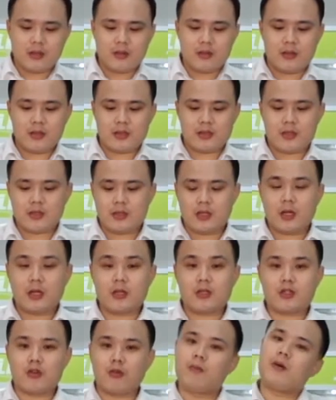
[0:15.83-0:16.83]
this is not
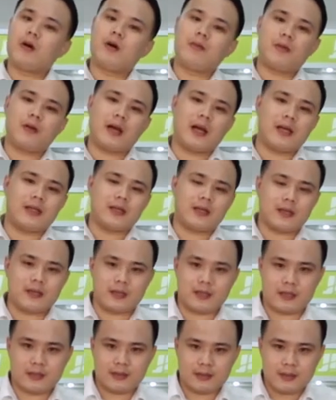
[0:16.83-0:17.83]
so popular
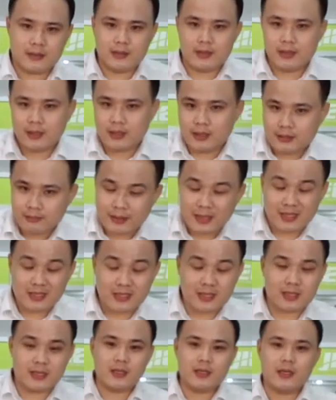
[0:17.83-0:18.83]
items, but
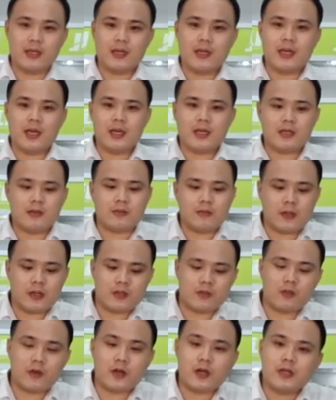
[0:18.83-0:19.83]
it was
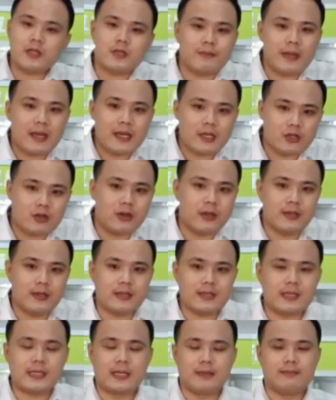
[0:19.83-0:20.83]
very special in
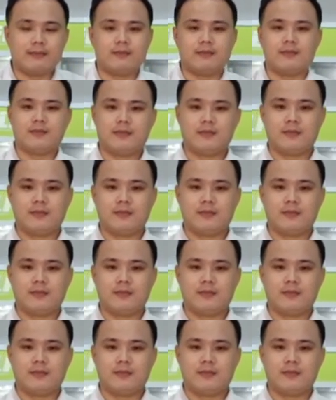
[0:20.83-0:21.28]
some